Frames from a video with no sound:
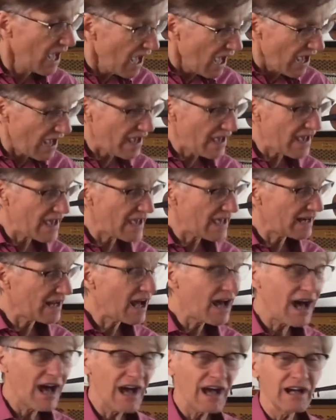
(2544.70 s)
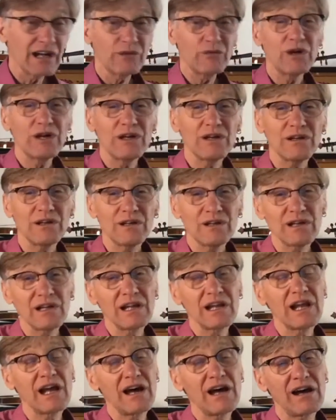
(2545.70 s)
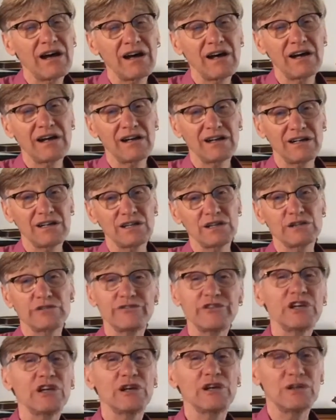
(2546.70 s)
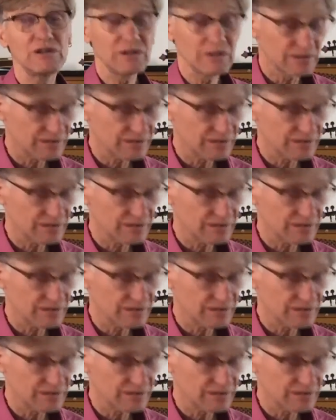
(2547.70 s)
And I will love you